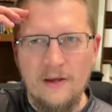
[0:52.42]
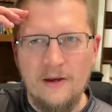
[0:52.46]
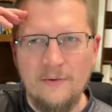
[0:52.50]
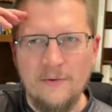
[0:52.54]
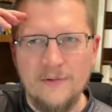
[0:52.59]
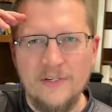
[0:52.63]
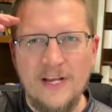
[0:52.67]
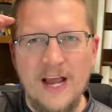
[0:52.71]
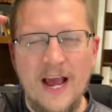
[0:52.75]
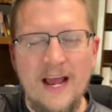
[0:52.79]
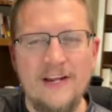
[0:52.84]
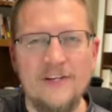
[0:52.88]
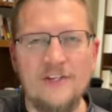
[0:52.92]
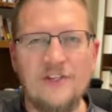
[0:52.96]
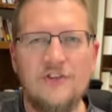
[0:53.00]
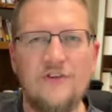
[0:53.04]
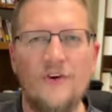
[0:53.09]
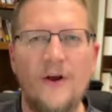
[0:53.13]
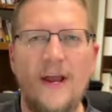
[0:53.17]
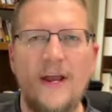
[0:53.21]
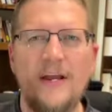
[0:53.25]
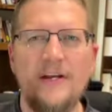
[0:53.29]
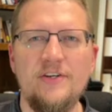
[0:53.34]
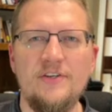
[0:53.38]
was kind of
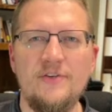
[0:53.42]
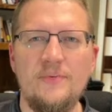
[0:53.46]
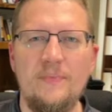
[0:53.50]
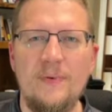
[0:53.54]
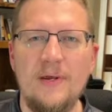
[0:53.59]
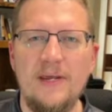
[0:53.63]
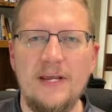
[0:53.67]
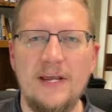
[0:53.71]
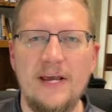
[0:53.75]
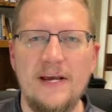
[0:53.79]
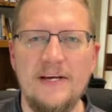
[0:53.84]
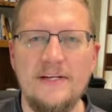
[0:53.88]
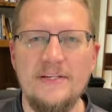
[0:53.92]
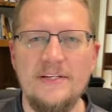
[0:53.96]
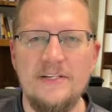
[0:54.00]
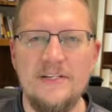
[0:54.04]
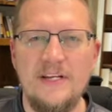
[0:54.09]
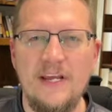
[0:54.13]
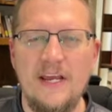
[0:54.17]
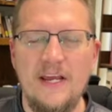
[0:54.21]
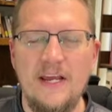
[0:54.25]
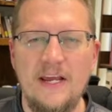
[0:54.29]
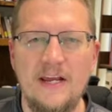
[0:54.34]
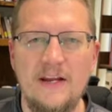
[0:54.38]
strange
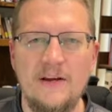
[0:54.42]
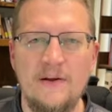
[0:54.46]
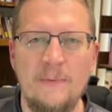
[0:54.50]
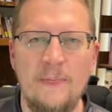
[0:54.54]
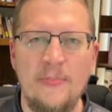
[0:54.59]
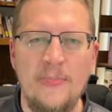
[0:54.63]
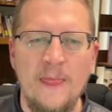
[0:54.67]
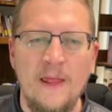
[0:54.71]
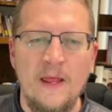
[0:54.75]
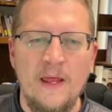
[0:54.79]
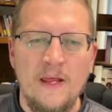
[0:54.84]
because in